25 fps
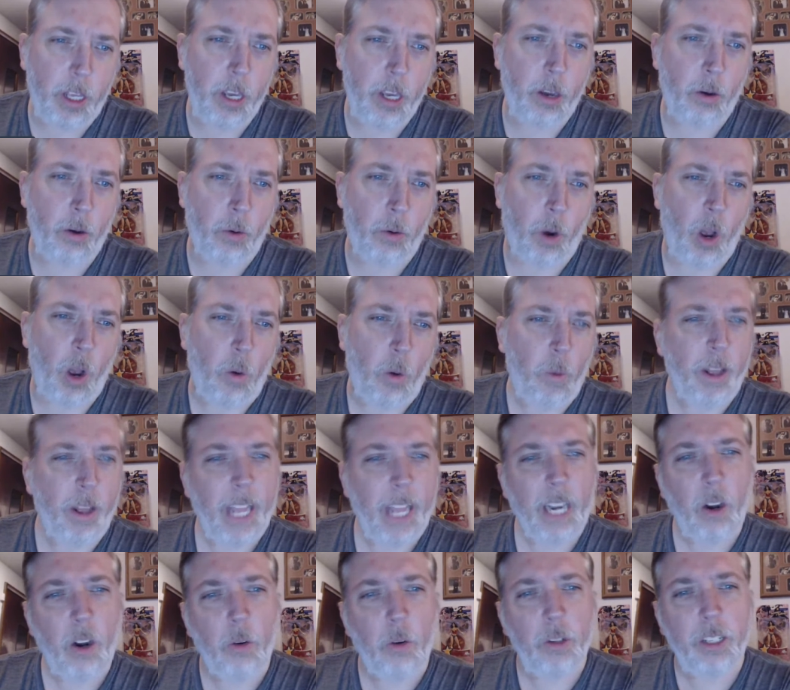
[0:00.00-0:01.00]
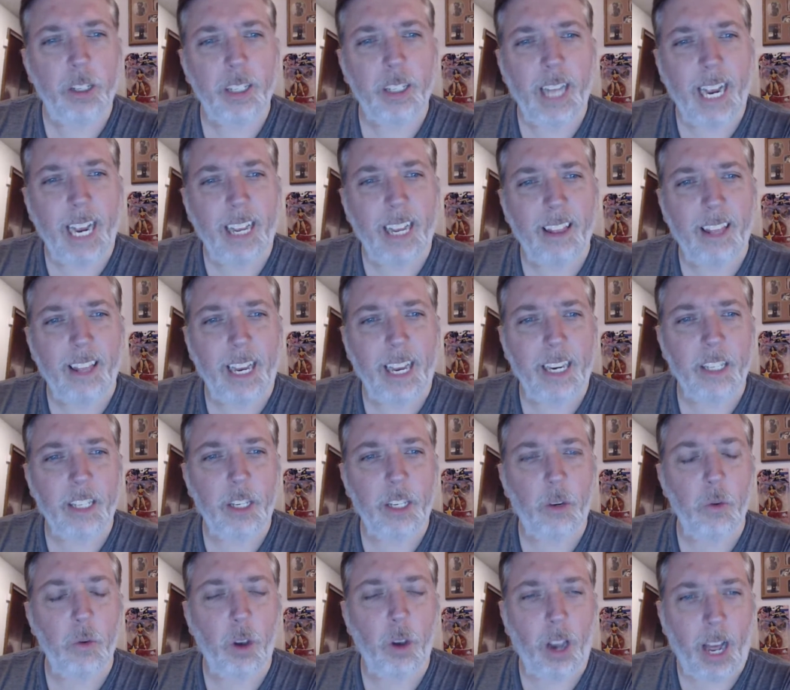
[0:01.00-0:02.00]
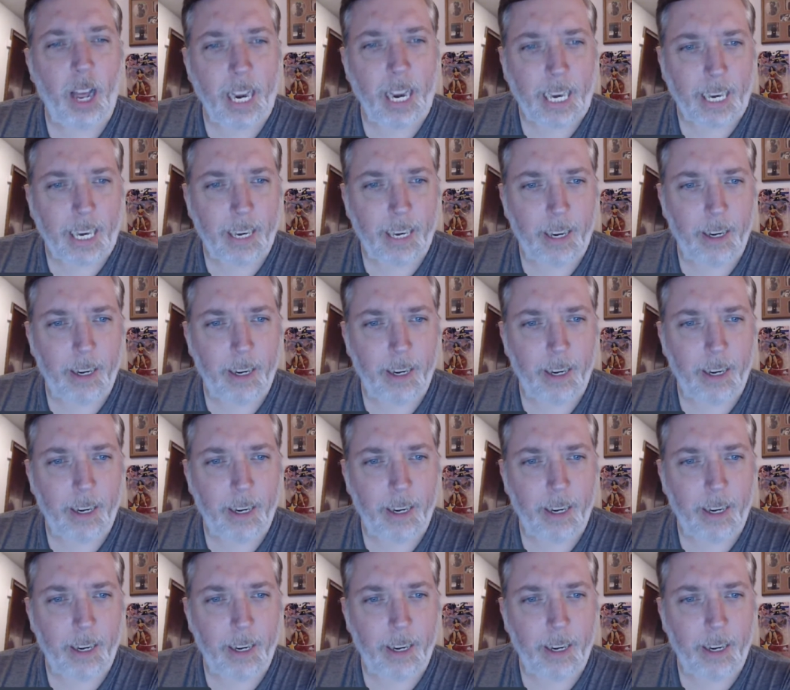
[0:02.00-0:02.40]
you, when they don't say things you like.